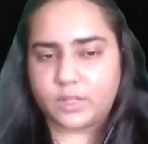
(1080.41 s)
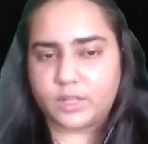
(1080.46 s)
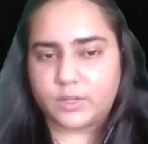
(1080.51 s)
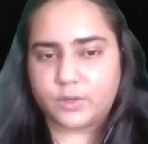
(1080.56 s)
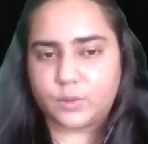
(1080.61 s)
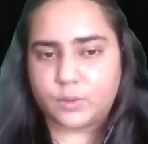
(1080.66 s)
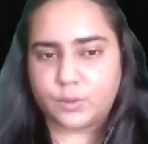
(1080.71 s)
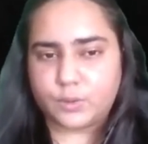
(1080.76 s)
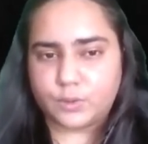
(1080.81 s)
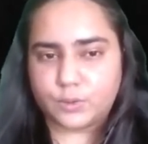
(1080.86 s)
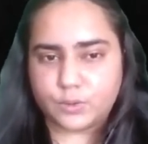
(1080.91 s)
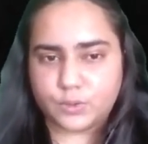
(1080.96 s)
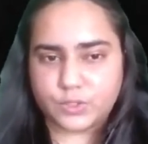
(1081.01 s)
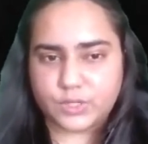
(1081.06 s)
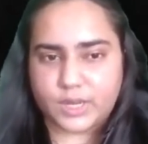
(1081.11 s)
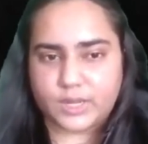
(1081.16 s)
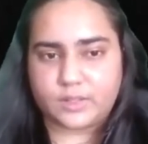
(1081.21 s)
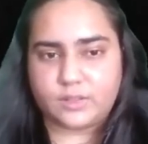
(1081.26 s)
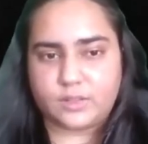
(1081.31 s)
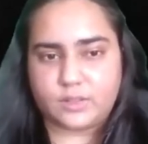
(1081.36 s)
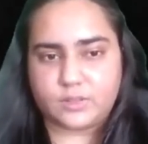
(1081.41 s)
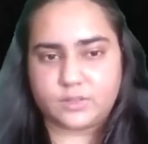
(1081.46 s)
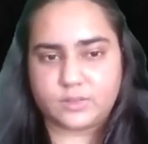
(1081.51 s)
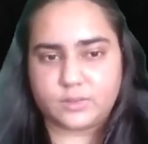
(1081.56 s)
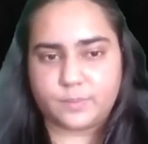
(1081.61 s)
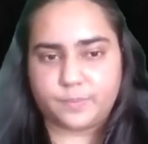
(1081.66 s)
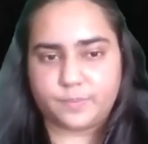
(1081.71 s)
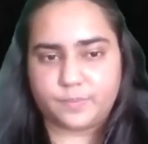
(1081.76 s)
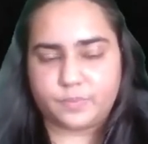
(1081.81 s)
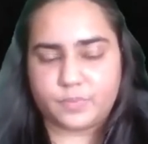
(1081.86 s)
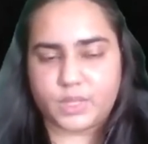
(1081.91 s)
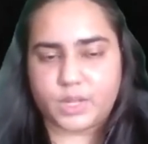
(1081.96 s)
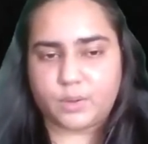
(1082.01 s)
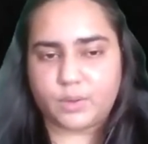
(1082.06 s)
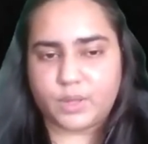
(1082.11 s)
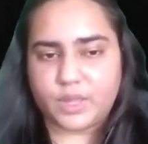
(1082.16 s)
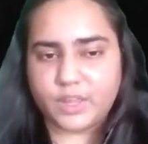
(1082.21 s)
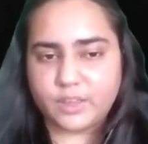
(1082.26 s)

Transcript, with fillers: then you're going to check this. Now,